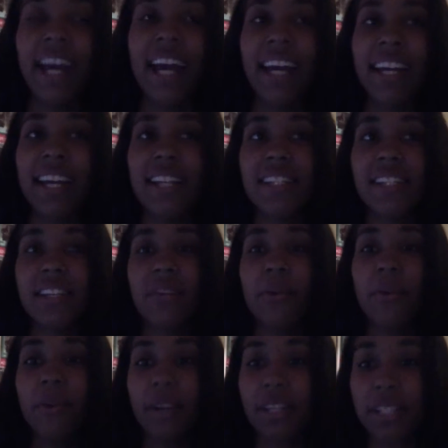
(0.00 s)
I guess in
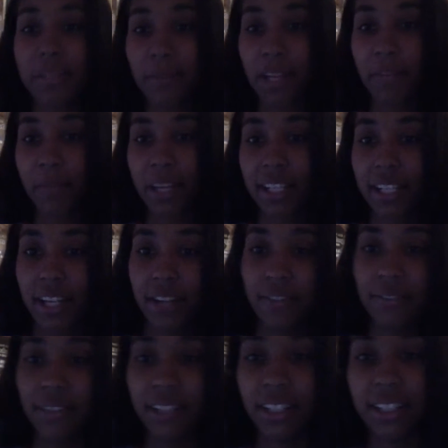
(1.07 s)
order to make myself
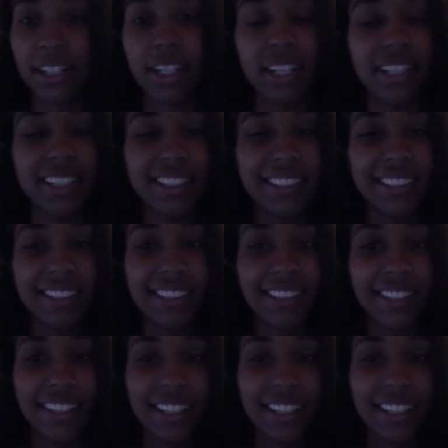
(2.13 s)
look a